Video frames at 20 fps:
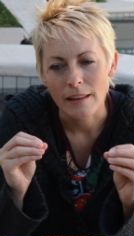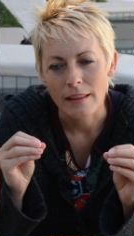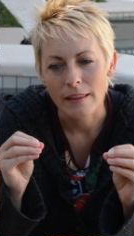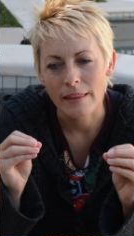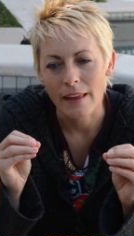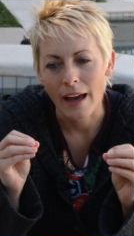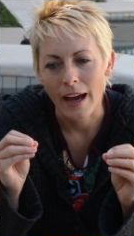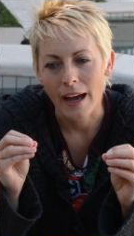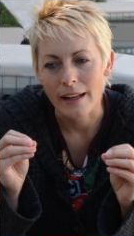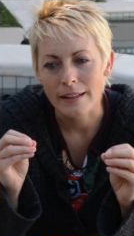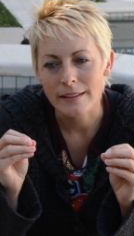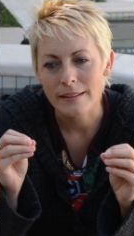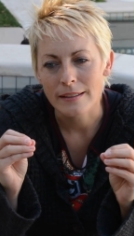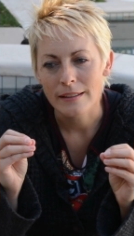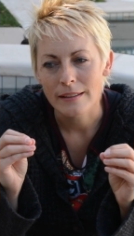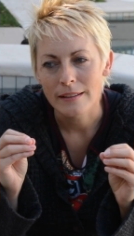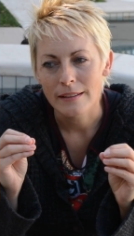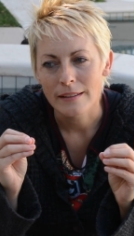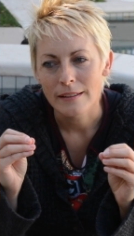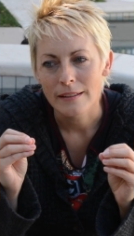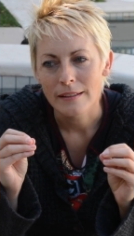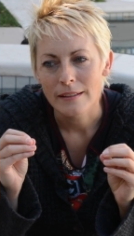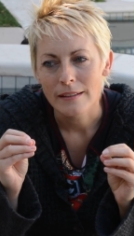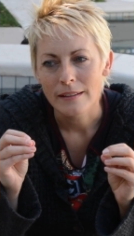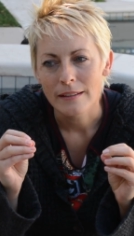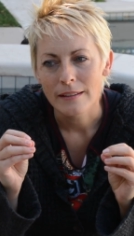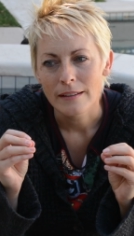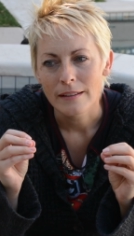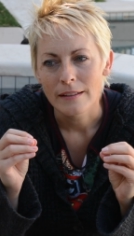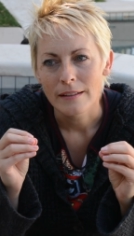that
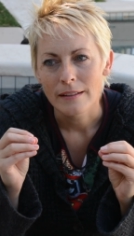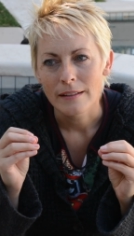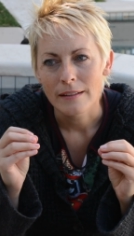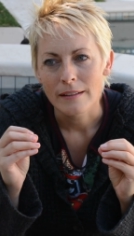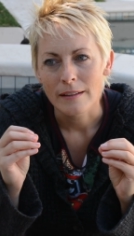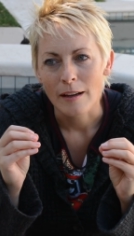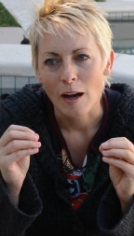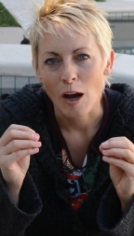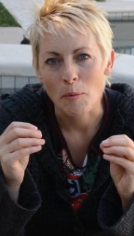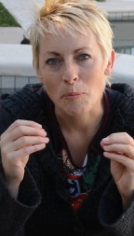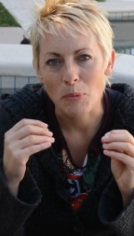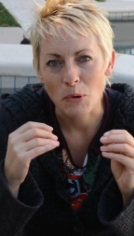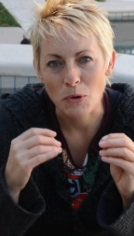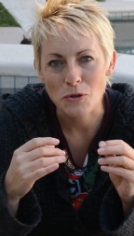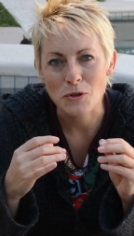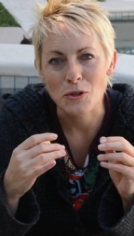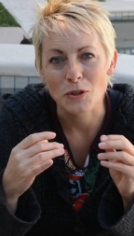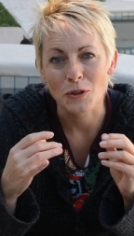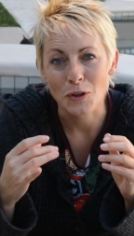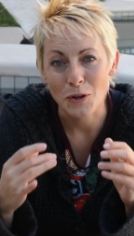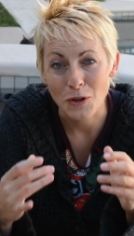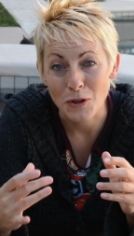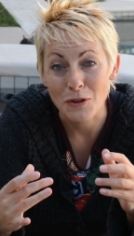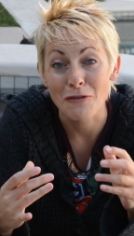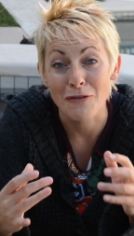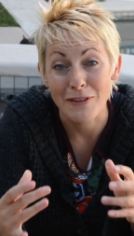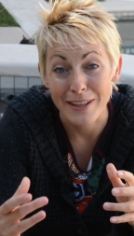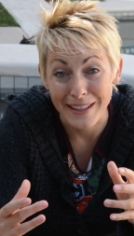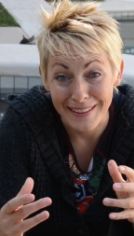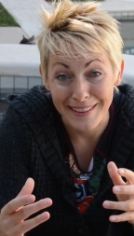a person could
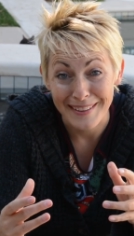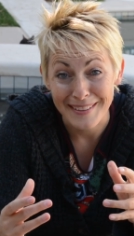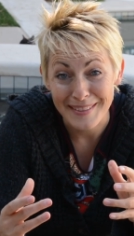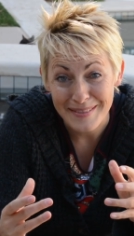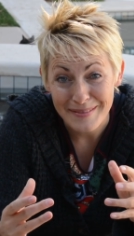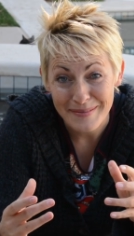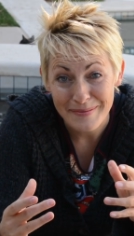feel.